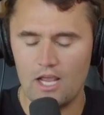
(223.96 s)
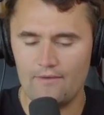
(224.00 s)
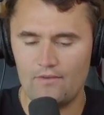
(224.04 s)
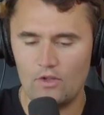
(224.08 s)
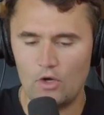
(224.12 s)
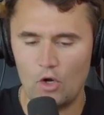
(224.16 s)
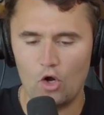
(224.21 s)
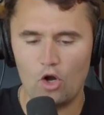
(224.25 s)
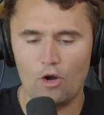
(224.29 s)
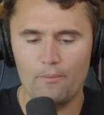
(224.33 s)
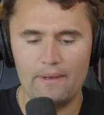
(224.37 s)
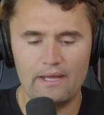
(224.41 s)

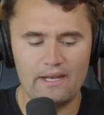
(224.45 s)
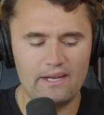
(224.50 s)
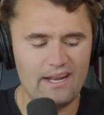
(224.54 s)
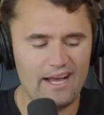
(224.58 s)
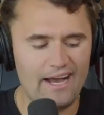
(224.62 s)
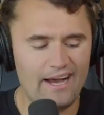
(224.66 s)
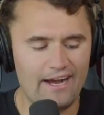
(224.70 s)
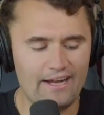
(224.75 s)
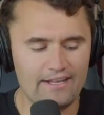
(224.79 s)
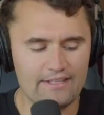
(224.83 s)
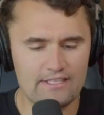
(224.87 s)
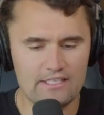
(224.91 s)
David
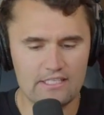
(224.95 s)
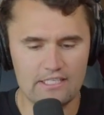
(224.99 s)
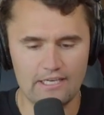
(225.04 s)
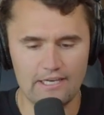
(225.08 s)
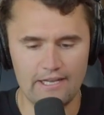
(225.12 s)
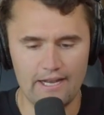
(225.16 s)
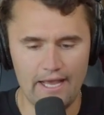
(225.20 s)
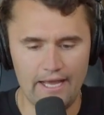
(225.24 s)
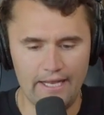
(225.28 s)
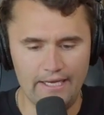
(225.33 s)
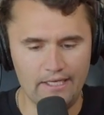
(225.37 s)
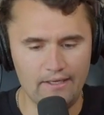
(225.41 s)
Urban on
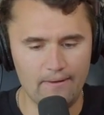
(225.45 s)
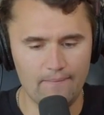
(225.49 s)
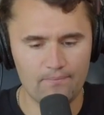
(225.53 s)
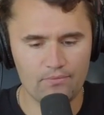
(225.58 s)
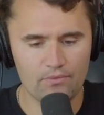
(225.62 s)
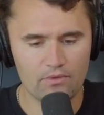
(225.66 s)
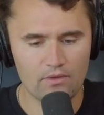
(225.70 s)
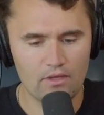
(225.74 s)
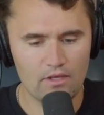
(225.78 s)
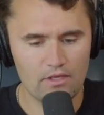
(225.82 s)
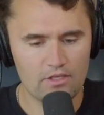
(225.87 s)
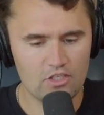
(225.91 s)
CNN
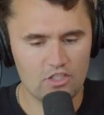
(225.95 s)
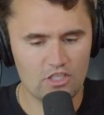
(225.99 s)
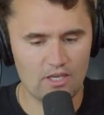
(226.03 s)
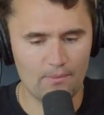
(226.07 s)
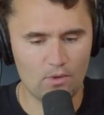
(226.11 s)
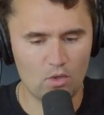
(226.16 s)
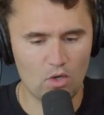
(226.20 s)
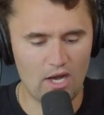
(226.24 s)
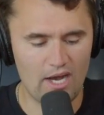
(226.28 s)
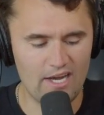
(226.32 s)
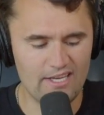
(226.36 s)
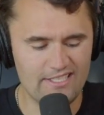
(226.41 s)

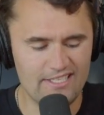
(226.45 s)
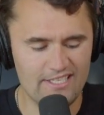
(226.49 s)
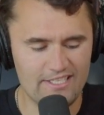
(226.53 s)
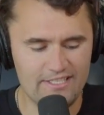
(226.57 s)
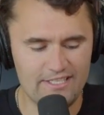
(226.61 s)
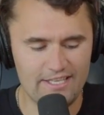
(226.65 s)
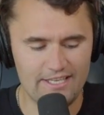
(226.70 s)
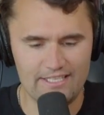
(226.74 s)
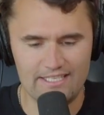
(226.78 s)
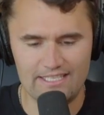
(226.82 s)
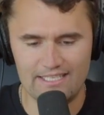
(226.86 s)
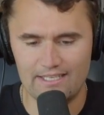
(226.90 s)

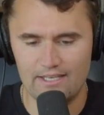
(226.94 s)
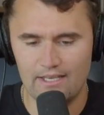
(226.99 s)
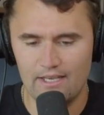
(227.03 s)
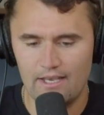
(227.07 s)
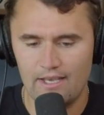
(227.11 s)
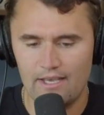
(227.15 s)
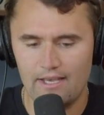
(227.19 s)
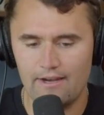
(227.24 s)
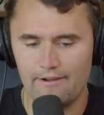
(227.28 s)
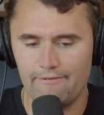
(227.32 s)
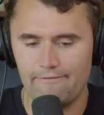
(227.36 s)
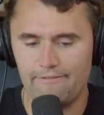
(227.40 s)
summarizes this
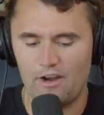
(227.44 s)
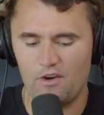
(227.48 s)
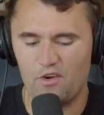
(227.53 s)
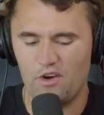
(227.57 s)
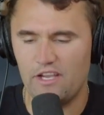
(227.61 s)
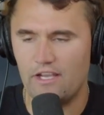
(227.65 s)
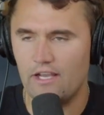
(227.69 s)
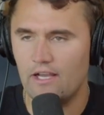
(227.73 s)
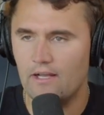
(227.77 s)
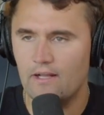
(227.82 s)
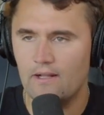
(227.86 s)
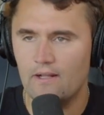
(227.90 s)
in a
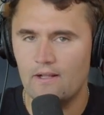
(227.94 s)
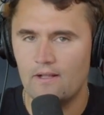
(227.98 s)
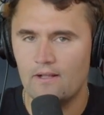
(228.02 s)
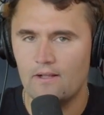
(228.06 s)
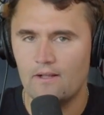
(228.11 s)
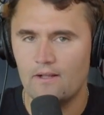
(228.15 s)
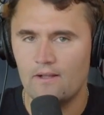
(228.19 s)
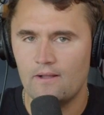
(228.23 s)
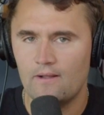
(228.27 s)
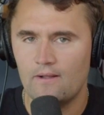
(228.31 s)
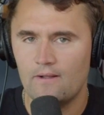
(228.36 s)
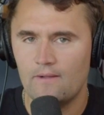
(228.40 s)
very
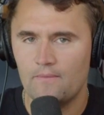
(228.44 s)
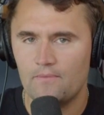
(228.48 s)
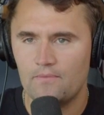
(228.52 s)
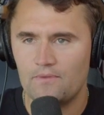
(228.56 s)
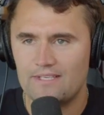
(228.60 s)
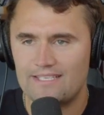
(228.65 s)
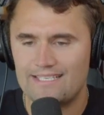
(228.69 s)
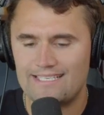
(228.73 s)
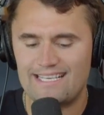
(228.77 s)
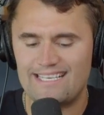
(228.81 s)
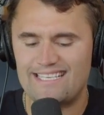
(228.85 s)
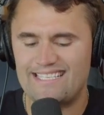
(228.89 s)

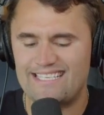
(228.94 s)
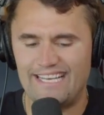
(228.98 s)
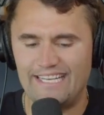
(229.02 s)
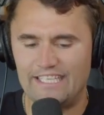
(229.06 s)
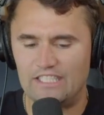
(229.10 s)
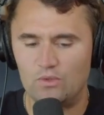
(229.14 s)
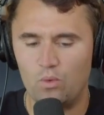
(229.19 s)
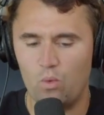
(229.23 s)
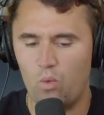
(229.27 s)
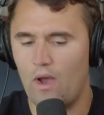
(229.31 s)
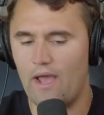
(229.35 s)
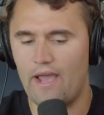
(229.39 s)

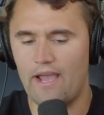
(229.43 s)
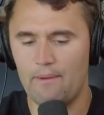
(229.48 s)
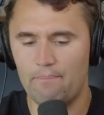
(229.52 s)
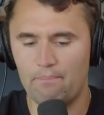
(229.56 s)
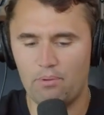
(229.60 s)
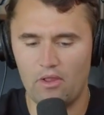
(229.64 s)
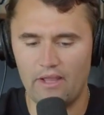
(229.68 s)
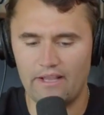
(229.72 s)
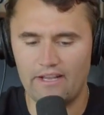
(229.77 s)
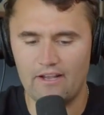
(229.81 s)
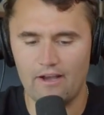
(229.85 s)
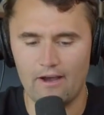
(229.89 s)
succinct
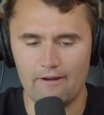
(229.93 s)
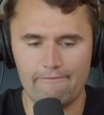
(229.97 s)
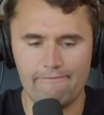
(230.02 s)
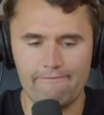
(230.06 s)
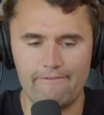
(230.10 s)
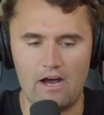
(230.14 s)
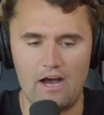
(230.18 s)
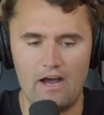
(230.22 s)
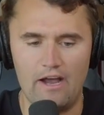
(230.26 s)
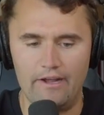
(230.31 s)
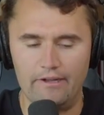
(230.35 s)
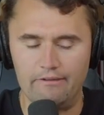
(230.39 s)
way. Play
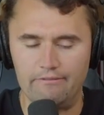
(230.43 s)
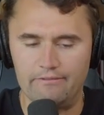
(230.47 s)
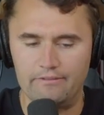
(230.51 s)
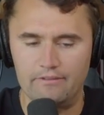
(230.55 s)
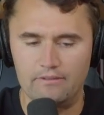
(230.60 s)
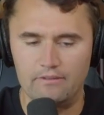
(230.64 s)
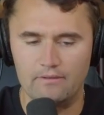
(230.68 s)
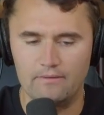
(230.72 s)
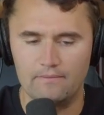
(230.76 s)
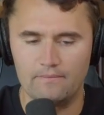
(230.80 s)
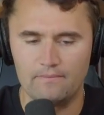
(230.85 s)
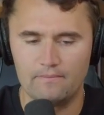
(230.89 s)
cut
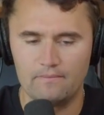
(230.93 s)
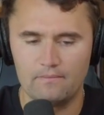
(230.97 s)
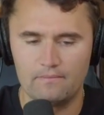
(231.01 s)
5.